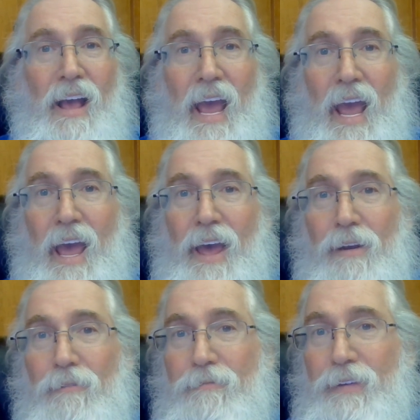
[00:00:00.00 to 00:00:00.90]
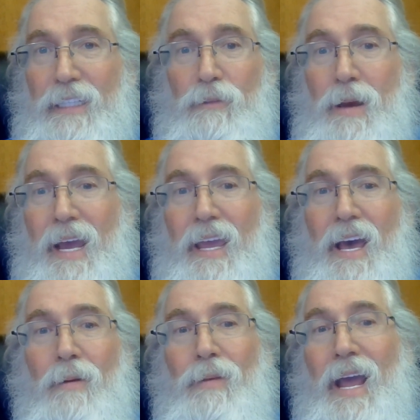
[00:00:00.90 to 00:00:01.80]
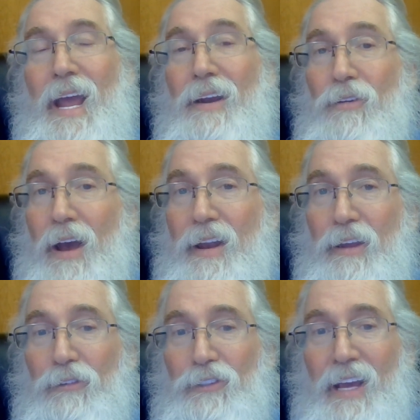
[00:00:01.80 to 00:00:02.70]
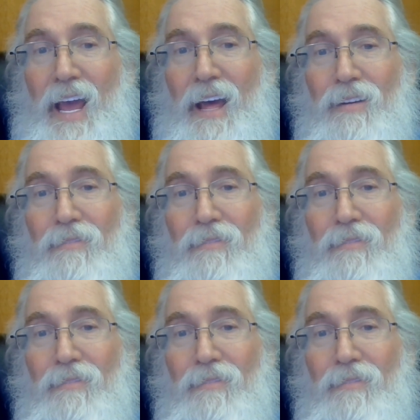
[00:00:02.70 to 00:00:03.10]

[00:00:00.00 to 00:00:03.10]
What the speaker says: and fixed back up and try to use that.